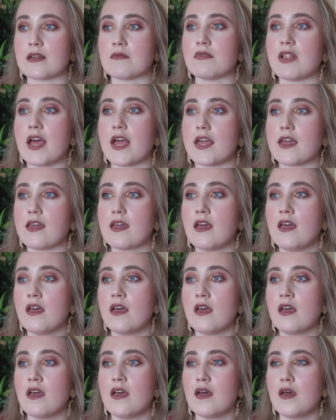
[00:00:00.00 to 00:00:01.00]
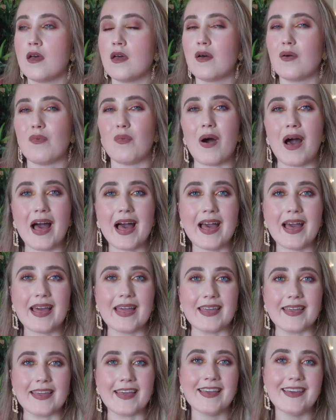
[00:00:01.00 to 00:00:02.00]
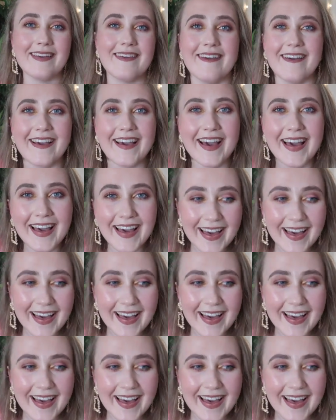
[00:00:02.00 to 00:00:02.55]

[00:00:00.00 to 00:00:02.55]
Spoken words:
I'm like, why?